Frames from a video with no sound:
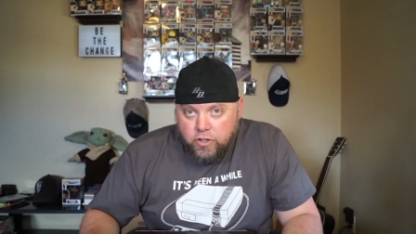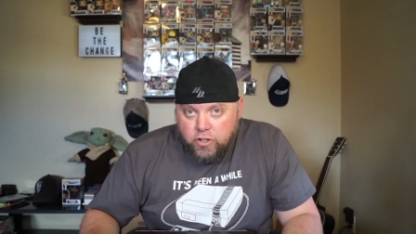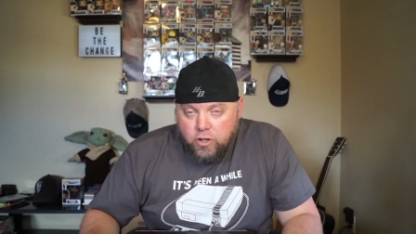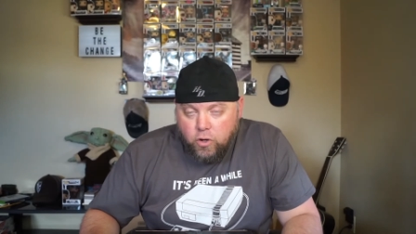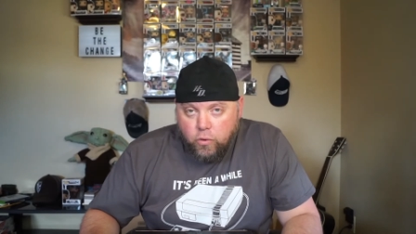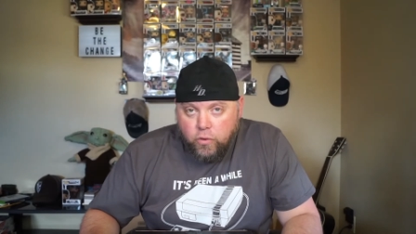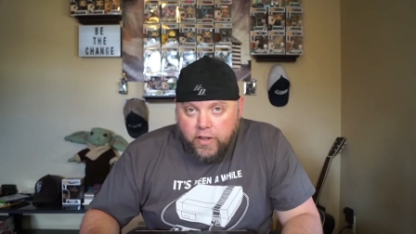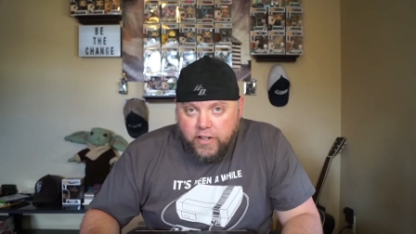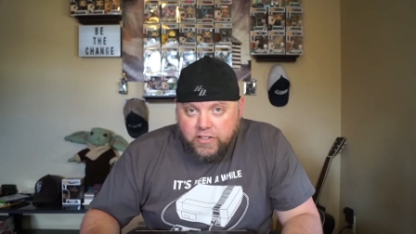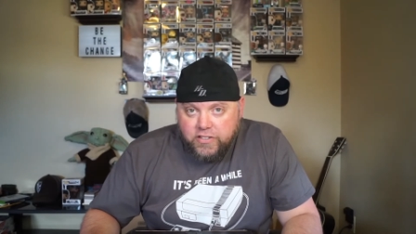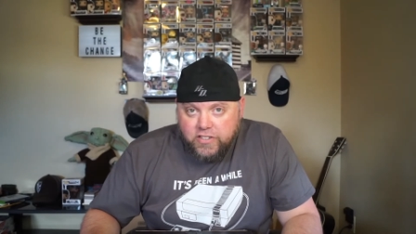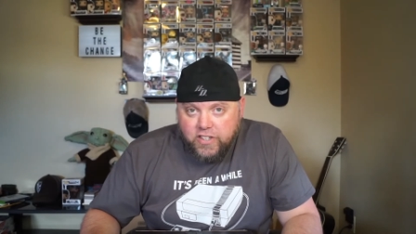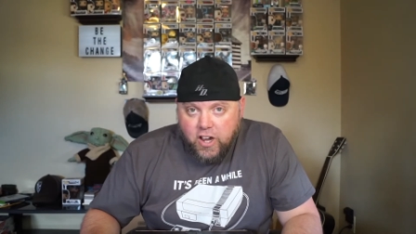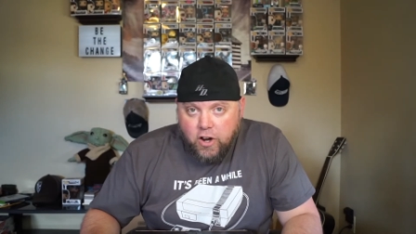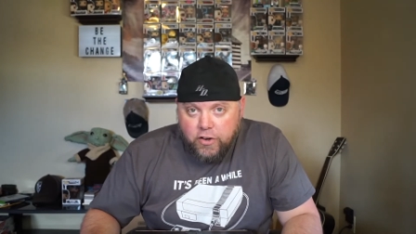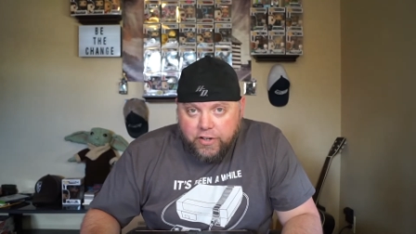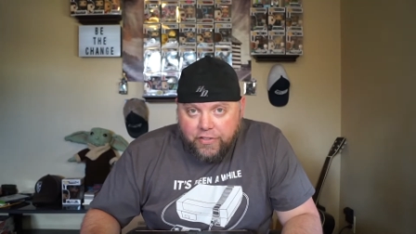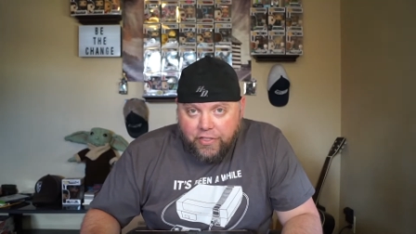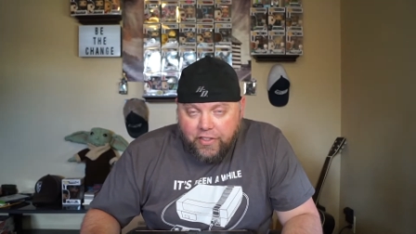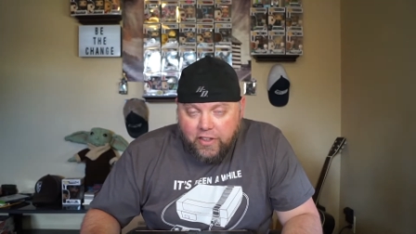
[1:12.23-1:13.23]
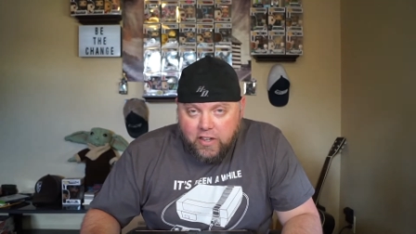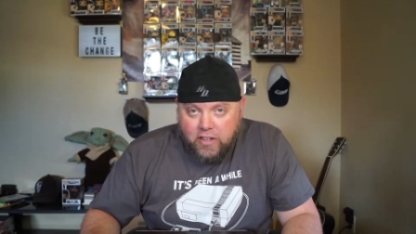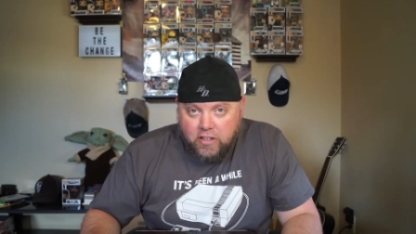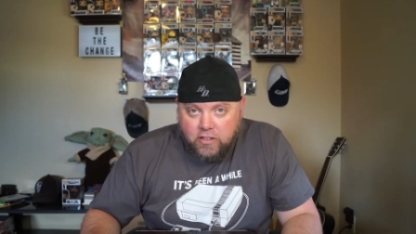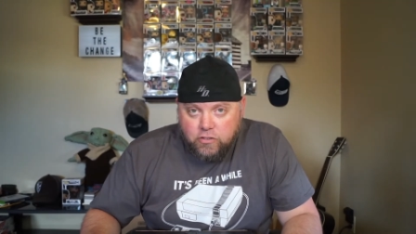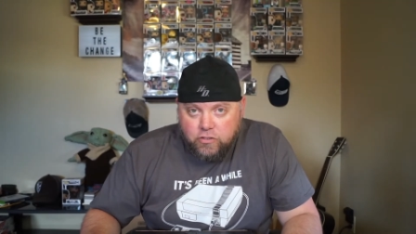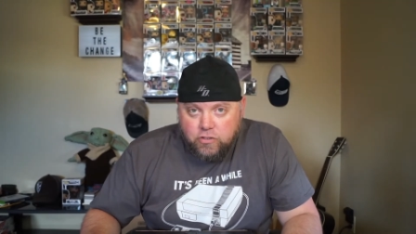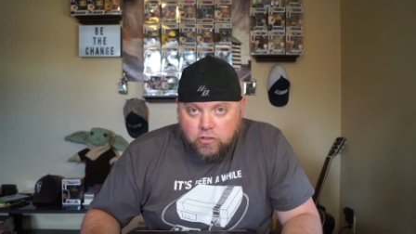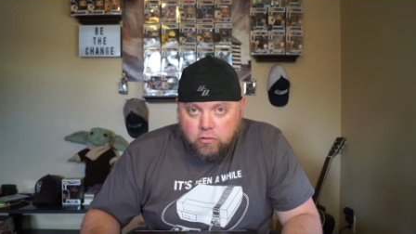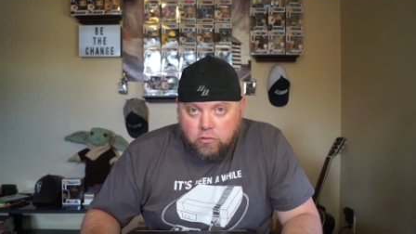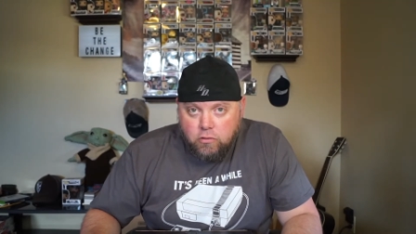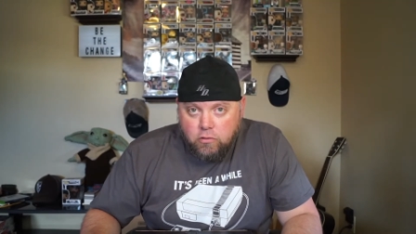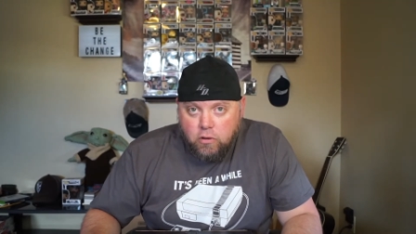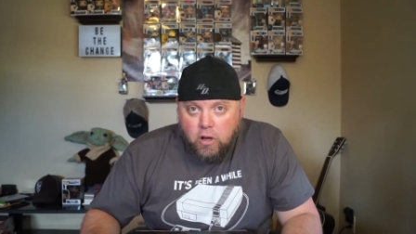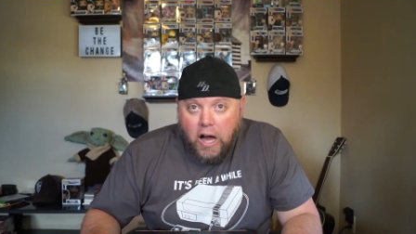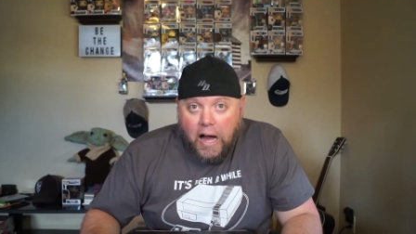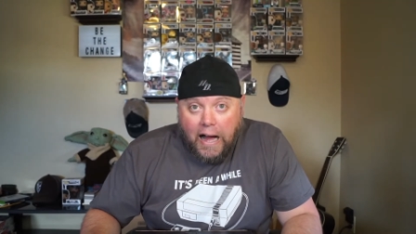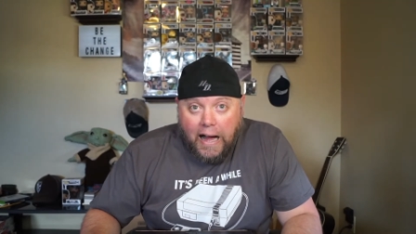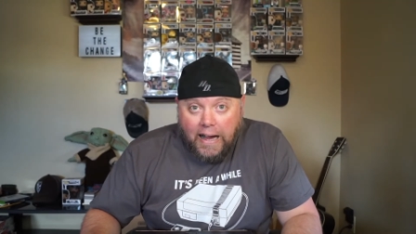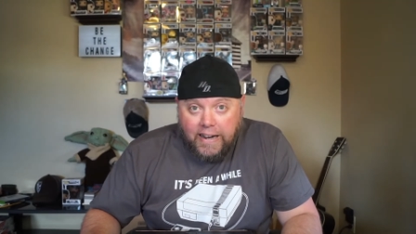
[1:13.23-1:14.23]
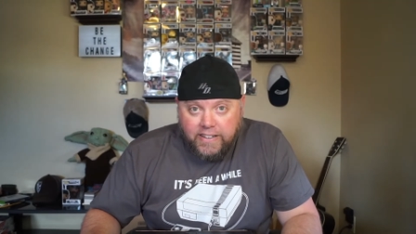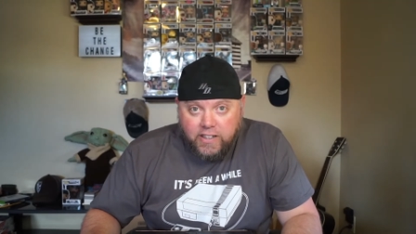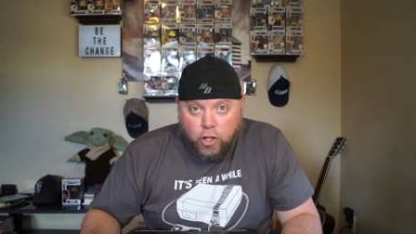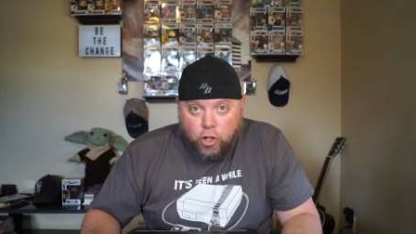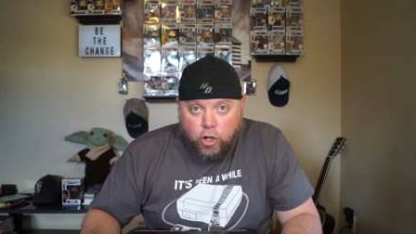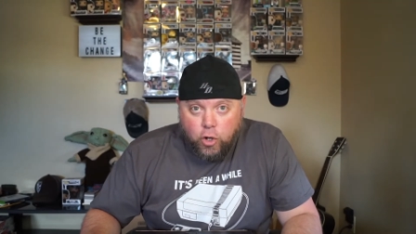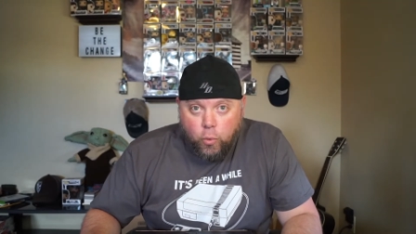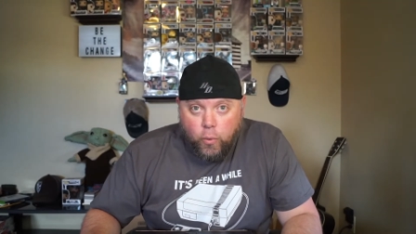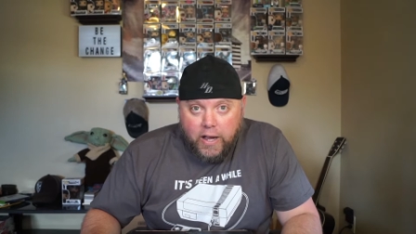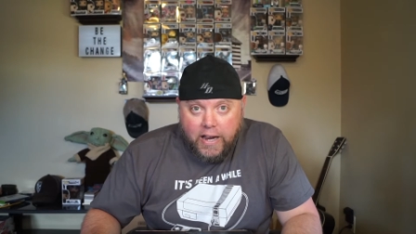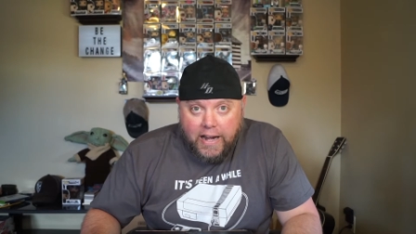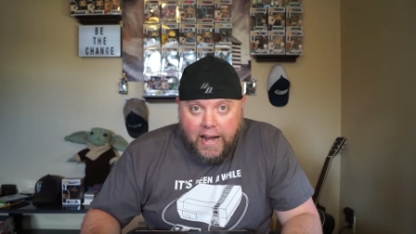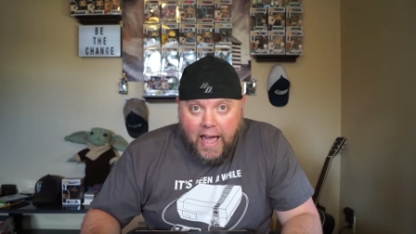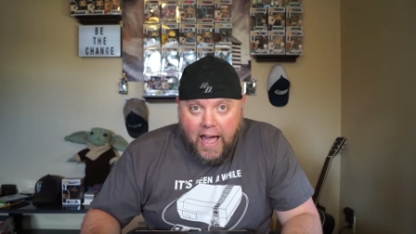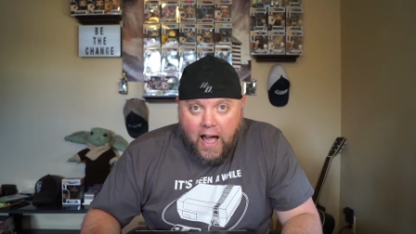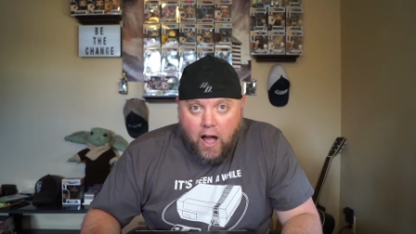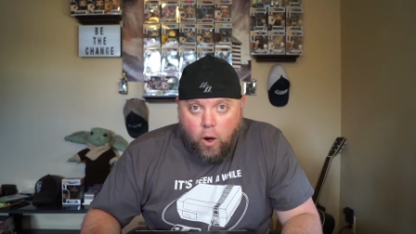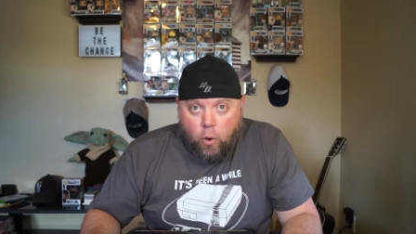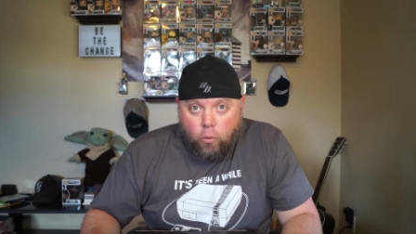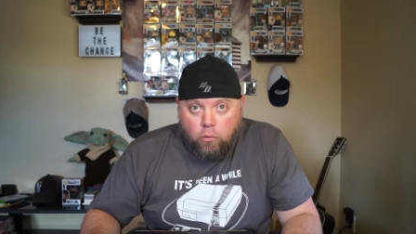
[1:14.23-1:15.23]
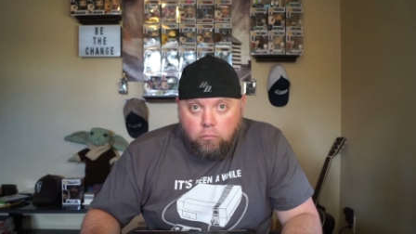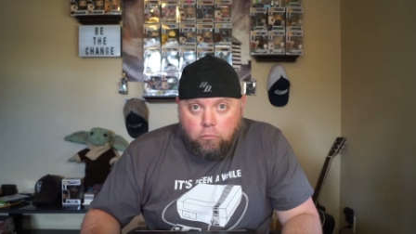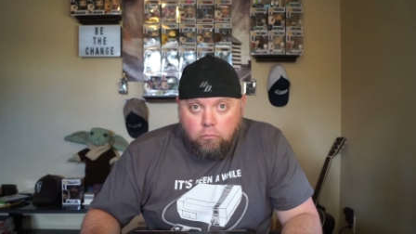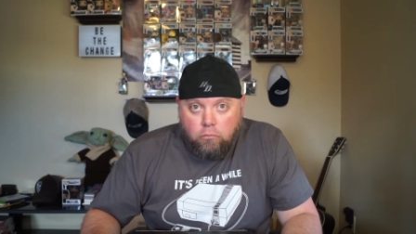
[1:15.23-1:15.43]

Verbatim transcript: you don't like scary things, I'd look away now.